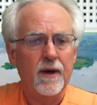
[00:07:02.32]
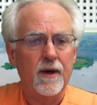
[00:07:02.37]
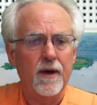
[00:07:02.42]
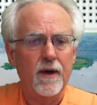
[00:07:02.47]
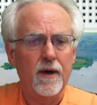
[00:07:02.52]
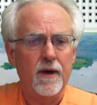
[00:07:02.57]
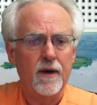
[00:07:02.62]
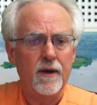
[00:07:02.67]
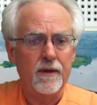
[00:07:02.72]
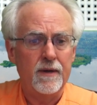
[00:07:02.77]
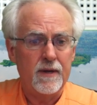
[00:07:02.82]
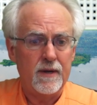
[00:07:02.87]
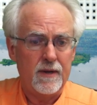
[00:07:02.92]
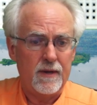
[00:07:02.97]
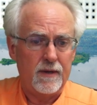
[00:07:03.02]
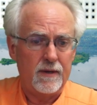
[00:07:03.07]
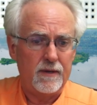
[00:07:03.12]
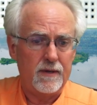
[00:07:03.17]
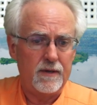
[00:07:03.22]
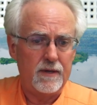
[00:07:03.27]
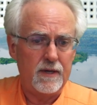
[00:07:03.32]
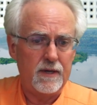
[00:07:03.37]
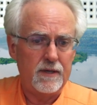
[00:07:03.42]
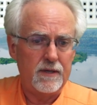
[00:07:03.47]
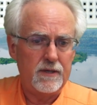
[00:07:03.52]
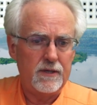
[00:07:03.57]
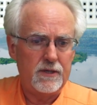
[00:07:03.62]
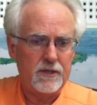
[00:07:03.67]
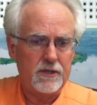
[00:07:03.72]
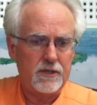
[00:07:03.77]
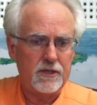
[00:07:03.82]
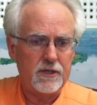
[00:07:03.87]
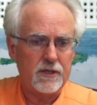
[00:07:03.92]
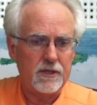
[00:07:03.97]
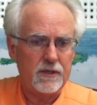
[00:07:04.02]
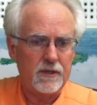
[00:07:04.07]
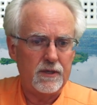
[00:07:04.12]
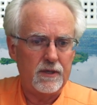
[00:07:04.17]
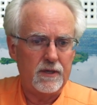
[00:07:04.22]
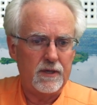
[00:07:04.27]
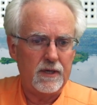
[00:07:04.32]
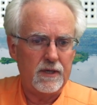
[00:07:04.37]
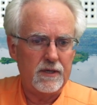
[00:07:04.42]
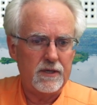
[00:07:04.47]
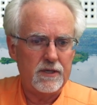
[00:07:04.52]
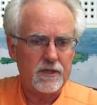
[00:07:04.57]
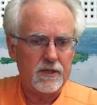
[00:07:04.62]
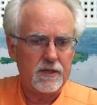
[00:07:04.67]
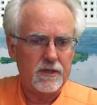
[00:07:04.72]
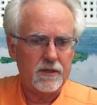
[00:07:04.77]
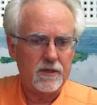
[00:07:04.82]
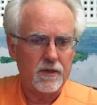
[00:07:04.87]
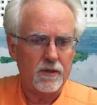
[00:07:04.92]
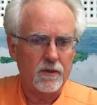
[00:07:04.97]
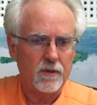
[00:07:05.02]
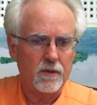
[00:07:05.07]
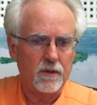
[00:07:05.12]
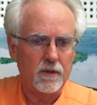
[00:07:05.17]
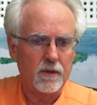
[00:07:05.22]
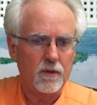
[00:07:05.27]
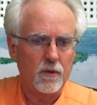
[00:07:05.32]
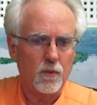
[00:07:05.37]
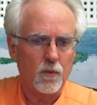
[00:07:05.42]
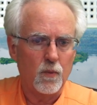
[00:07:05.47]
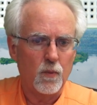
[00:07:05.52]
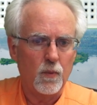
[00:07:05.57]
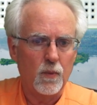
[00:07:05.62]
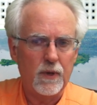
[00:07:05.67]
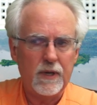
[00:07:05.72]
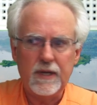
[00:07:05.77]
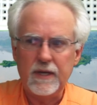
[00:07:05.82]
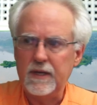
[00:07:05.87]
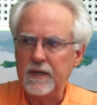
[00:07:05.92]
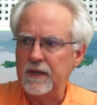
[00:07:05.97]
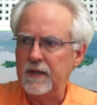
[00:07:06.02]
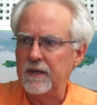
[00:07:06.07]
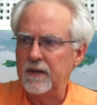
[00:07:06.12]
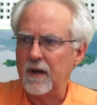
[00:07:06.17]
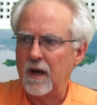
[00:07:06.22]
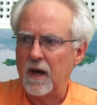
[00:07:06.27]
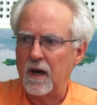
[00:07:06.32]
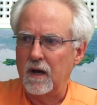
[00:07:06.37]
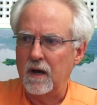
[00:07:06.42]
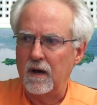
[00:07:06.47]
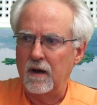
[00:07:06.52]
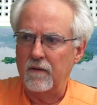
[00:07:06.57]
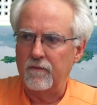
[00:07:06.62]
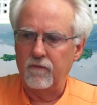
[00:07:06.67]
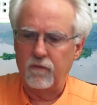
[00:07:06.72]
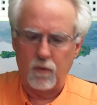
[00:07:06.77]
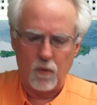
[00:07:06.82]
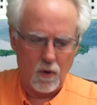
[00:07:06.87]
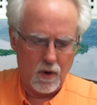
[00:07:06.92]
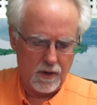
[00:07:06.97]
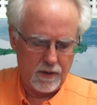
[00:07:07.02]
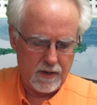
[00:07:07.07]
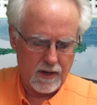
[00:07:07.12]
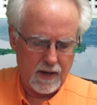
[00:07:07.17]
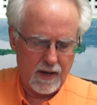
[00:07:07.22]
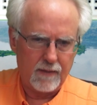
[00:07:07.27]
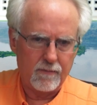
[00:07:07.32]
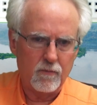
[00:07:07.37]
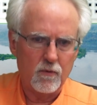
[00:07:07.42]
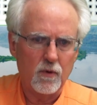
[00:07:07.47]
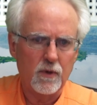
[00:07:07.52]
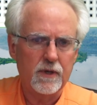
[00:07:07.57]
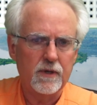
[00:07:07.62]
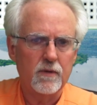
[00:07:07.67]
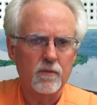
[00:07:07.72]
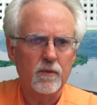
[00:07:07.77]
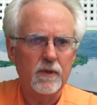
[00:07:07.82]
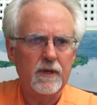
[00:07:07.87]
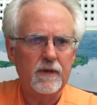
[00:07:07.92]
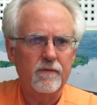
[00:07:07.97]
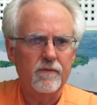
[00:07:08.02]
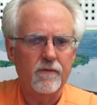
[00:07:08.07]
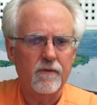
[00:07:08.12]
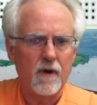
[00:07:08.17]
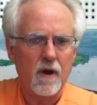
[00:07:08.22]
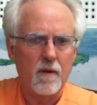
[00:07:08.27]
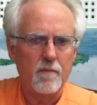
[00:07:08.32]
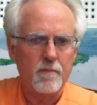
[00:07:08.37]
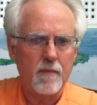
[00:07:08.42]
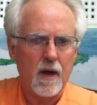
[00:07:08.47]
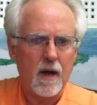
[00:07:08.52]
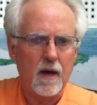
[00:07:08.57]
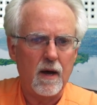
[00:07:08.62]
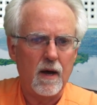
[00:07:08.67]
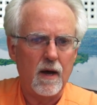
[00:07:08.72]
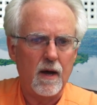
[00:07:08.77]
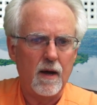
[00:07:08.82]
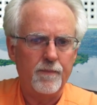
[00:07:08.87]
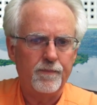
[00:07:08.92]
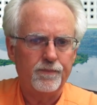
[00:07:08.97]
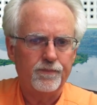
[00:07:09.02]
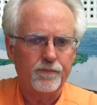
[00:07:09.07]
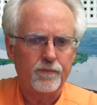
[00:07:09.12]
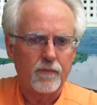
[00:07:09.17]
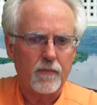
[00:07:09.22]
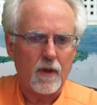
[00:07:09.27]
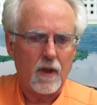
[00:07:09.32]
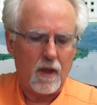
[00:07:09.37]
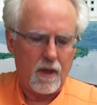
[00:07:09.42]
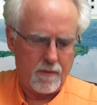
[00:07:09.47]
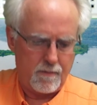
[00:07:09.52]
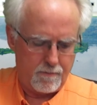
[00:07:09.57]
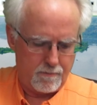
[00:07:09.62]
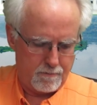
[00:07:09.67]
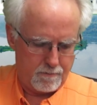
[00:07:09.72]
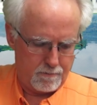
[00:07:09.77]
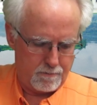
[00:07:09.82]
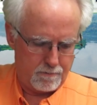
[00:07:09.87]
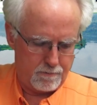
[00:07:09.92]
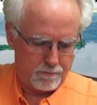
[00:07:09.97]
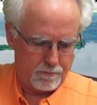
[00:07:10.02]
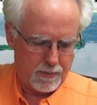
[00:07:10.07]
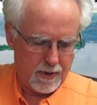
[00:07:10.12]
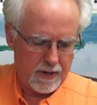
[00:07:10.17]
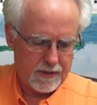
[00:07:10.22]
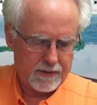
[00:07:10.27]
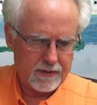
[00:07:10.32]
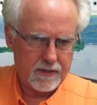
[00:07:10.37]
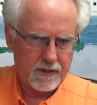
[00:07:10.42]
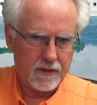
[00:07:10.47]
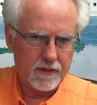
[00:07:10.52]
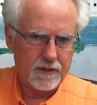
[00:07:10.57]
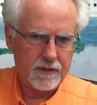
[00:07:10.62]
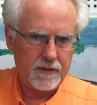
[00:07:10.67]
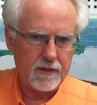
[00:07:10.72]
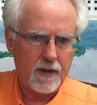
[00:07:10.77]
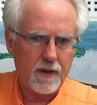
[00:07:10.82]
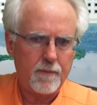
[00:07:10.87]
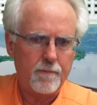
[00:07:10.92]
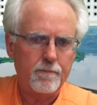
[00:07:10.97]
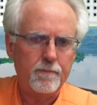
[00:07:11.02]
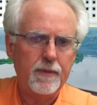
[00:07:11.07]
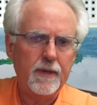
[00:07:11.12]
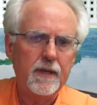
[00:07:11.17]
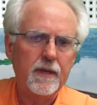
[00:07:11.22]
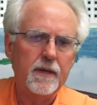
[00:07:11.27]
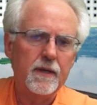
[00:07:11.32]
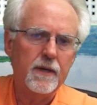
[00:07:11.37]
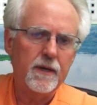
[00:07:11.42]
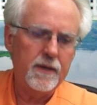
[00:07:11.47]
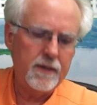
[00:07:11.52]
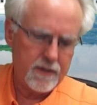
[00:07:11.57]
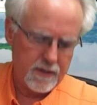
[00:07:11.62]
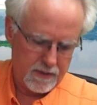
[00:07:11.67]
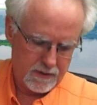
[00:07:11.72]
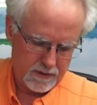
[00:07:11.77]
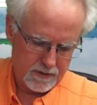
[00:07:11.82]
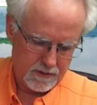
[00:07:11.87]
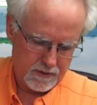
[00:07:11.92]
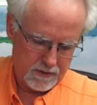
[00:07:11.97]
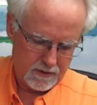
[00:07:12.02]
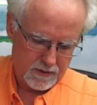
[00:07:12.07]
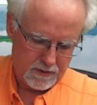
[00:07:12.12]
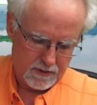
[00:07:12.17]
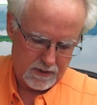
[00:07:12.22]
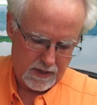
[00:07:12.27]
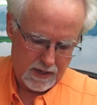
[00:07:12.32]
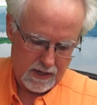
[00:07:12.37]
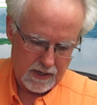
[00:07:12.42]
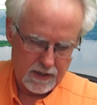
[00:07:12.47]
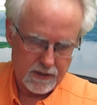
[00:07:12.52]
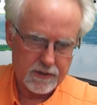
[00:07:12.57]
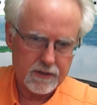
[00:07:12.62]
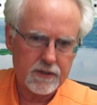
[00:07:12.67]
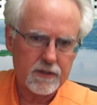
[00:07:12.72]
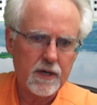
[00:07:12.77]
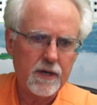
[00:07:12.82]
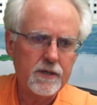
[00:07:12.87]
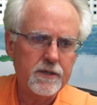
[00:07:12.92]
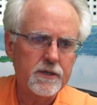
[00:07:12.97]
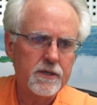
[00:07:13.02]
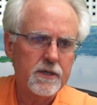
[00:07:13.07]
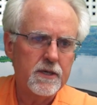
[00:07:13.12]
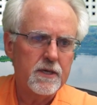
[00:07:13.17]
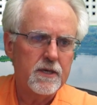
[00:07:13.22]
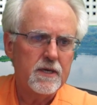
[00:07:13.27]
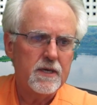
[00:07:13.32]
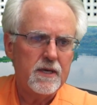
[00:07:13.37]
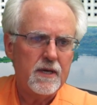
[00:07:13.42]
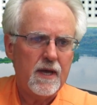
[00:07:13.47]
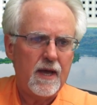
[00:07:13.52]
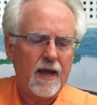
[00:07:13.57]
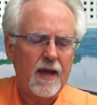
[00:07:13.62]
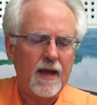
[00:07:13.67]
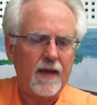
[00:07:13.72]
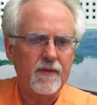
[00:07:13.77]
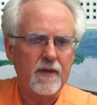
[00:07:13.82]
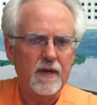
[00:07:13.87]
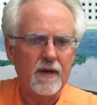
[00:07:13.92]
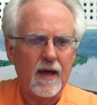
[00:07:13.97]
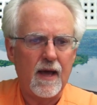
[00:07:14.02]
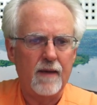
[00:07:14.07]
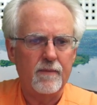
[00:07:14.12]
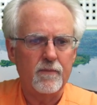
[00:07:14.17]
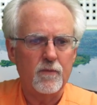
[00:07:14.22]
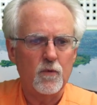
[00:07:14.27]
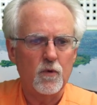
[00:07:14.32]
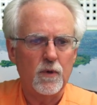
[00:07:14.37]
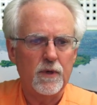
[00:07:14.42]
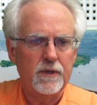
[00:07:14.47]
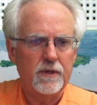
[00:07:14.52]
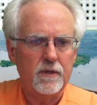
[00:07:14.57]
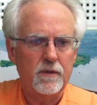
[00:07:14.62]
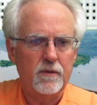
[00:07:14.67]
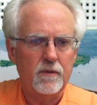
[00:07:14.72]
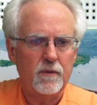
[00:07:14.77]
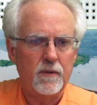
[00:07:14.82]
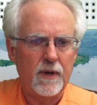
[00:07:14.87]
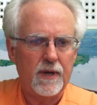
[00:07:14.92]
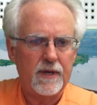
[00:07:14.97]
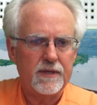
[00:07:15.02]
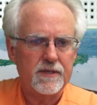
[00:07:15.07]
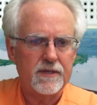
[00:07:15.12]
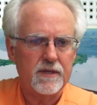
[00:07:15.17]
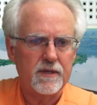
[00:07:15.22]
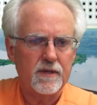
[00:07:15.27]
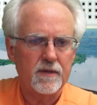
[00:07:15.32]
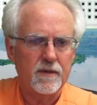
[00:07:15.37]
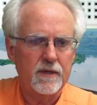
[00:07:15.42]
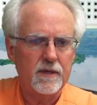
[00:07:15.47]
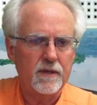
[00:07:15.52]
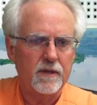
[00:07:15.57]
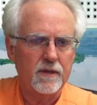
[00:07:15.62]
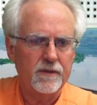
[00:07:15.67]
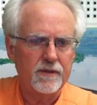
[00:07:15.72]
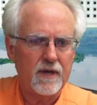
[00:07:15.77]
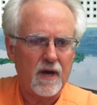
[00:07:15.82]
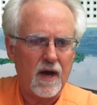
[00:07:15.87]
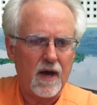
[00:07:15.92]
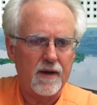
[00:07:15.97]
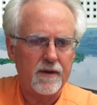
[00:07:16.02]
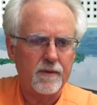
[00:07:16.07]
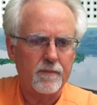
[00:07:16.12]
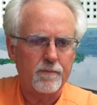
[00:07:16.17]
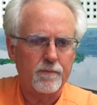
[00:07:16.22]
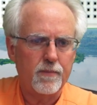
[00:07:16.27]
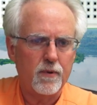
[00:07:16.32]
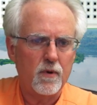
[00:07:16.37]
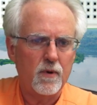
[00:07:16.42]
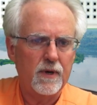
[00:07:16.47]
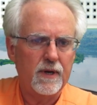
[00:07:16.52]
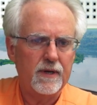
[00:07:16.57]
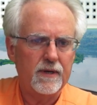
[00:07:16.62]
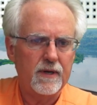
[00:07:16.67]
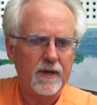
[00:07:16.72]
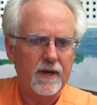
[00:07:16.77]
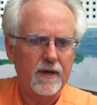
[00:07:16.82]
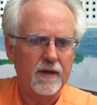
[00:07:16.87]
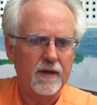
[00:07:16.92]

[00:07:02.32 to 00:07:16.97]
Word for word: a digi digital read of what I'm going to read from a button pin as such. And then I'm going to do a serial.println.